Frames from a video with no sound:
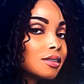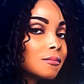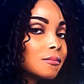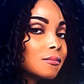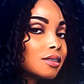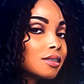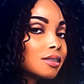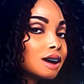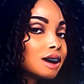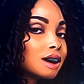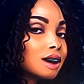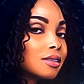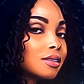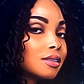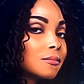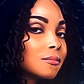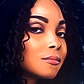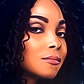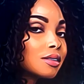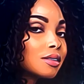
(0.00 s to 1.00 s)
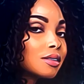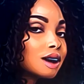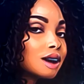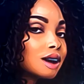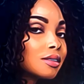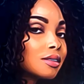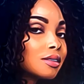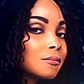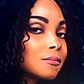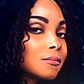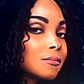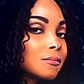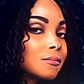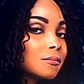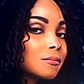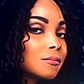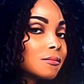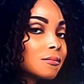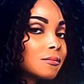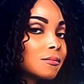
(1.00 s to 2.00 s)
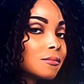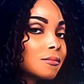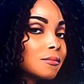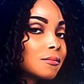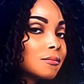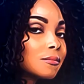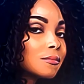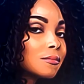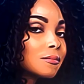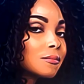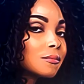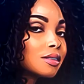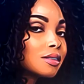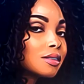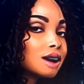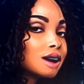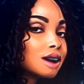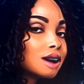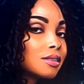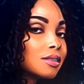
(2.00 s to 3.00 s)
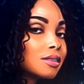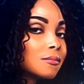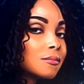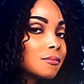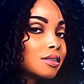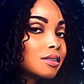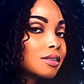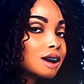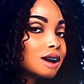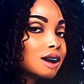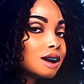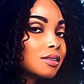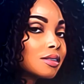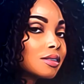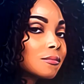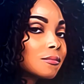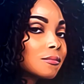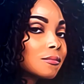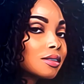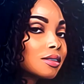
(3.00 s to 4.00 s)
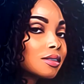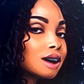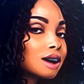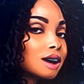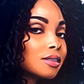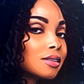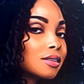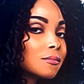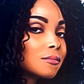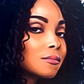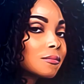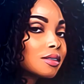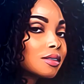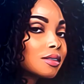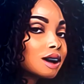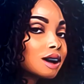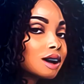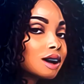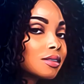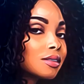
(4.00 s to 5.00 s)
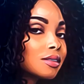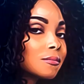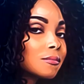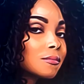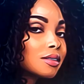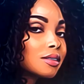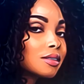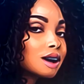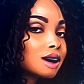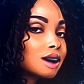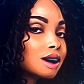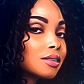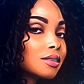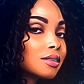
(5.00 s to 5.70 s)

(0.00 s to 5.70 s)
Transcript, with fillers: And who are you? Who are you, though? Why does he have to prove himself and you don't? Moving forward.